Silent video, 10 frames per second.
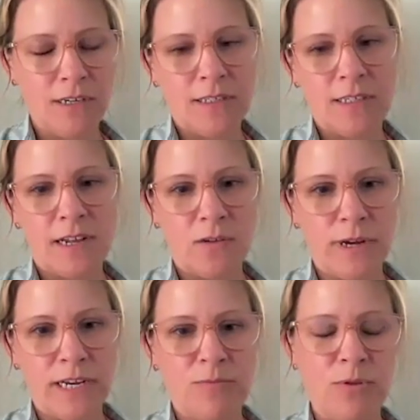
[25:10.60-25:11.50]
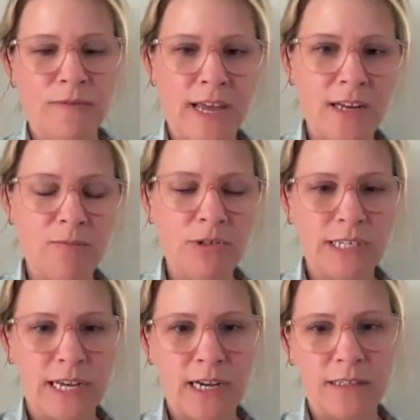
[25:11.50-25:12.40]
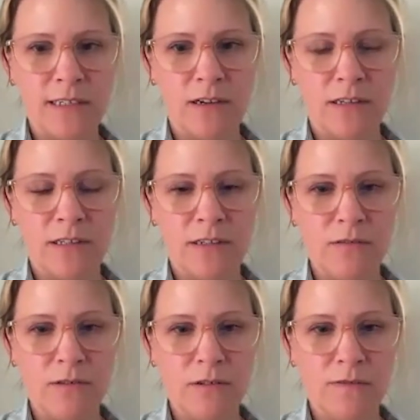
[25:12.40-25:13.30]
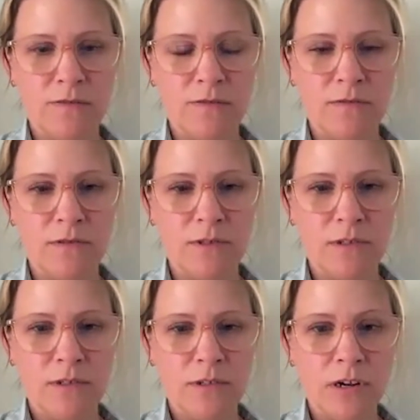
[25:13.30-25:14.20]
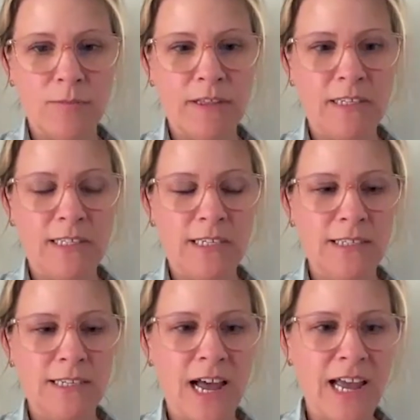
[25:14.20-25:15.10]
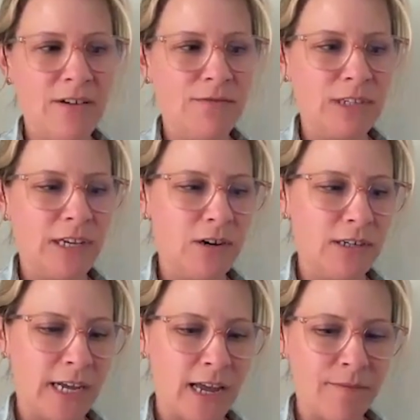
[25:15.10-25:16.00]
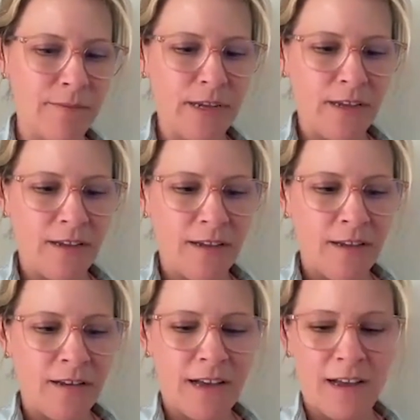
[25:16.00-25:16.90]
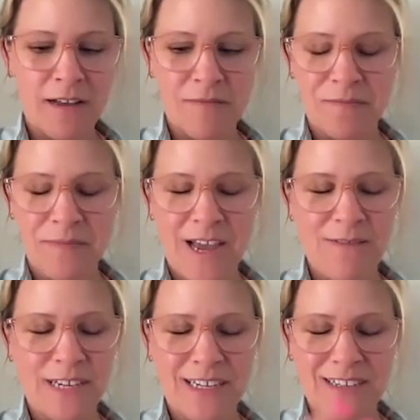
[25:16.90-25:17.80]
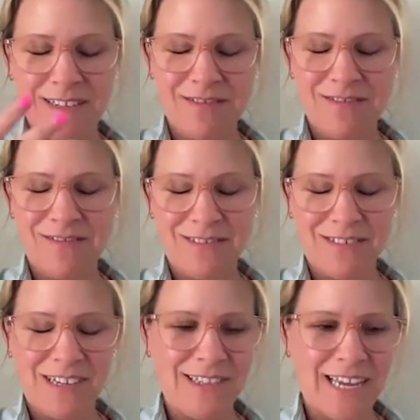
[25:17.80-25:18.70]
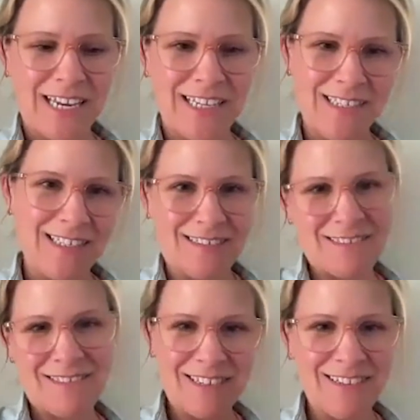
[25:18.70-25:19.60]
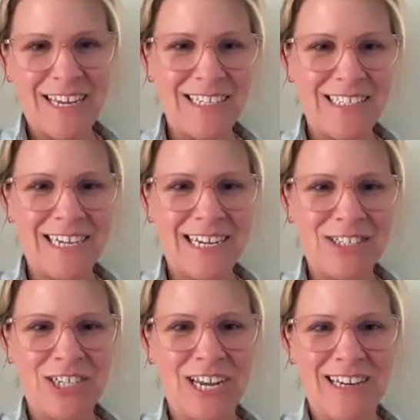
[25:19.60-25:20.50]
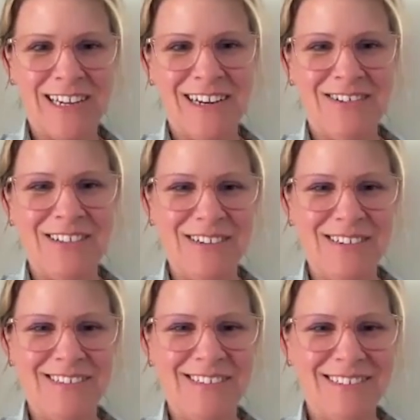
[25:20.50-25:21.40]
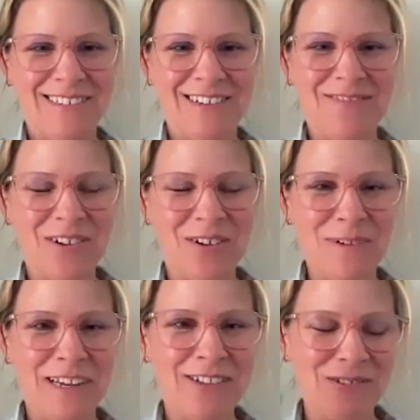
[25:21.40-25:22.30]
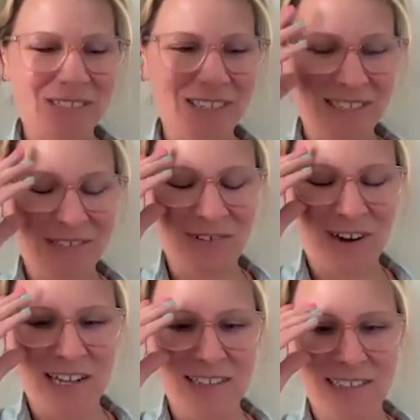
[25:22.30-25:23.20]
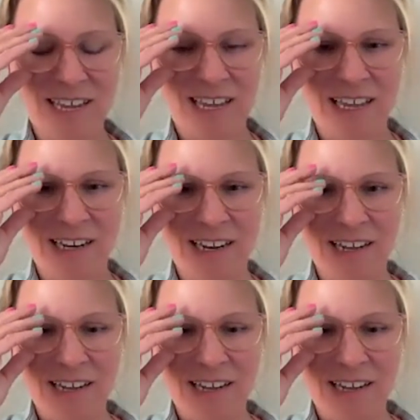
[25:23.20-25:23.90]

it's another way to prevent, protect, and also sort of talk about these things. And I had a really hard time. I have like a ladies text chain, that of all my closest friends. And